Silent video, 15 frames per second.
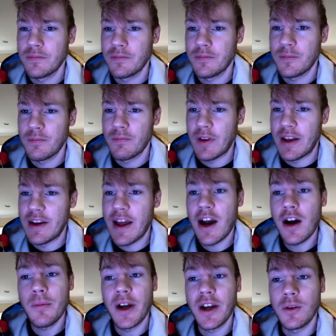And now
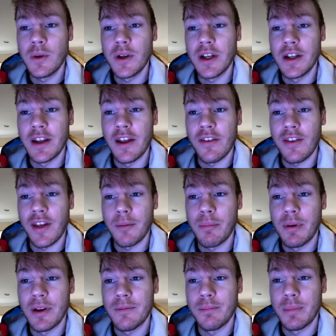my queen is like
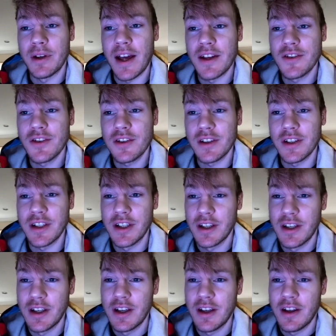potentially
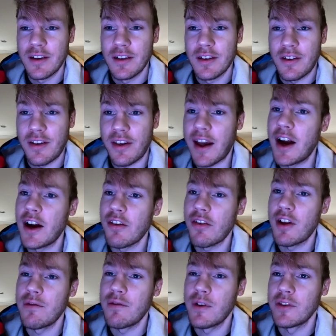scaring
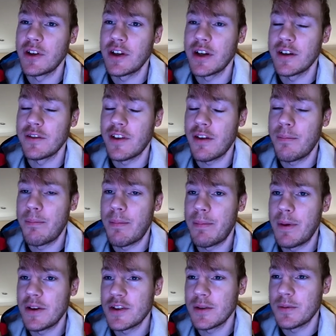stuff over here. If this
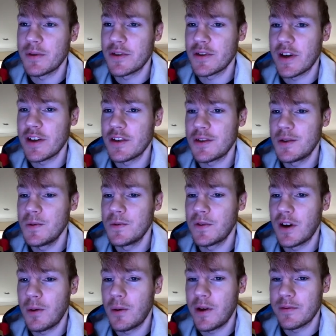bishop strays too far
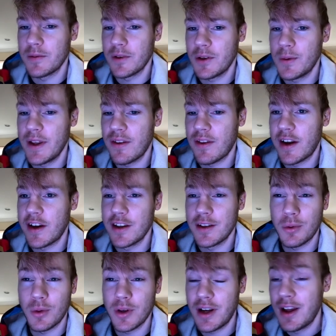away from the queen side of the
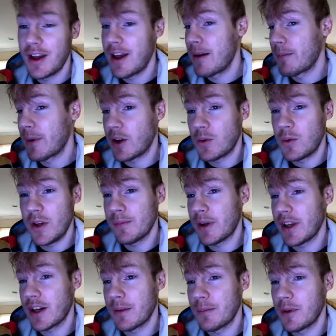board, my queen might
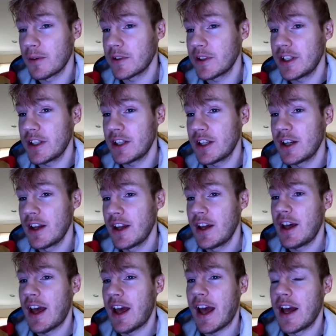come over here.
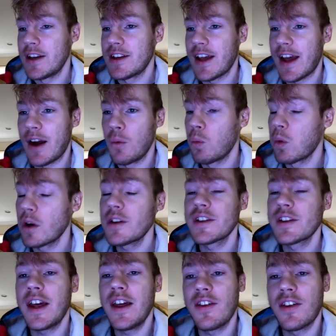And worst
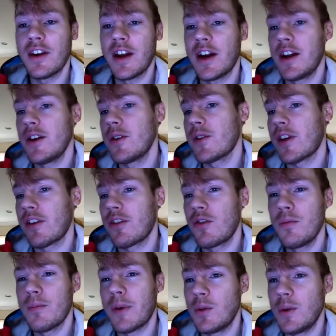case scenario is I scoop
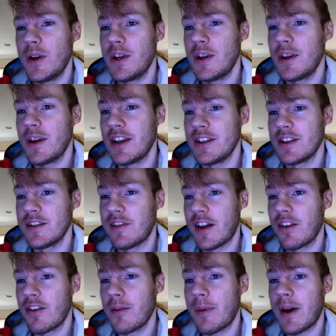my queen in and he defends
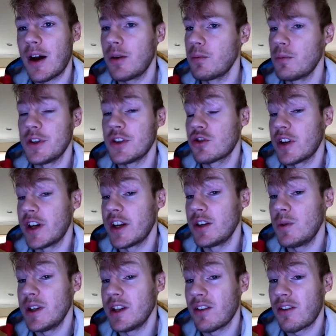somehow and we just trade
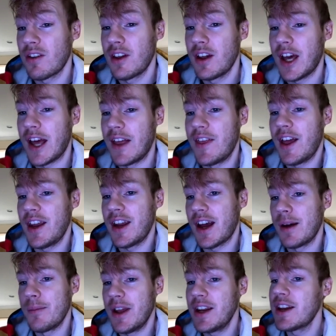queens. And then I'm
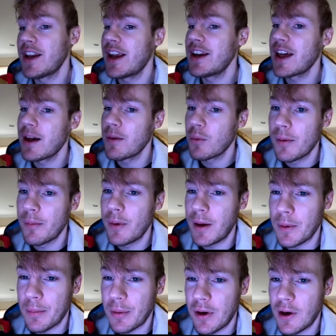in an endgame where I'm up a
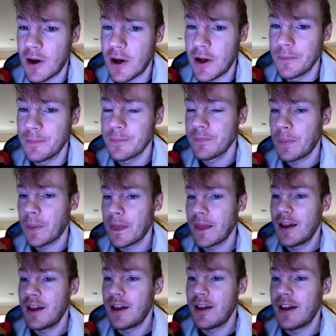pawn
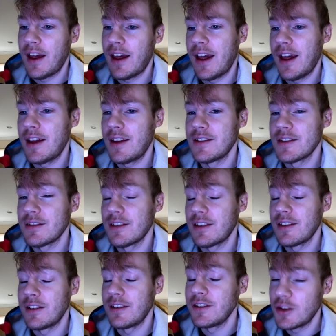and
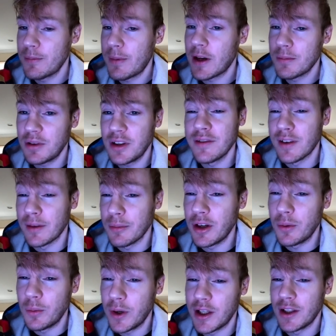you better believe I'm going to win it.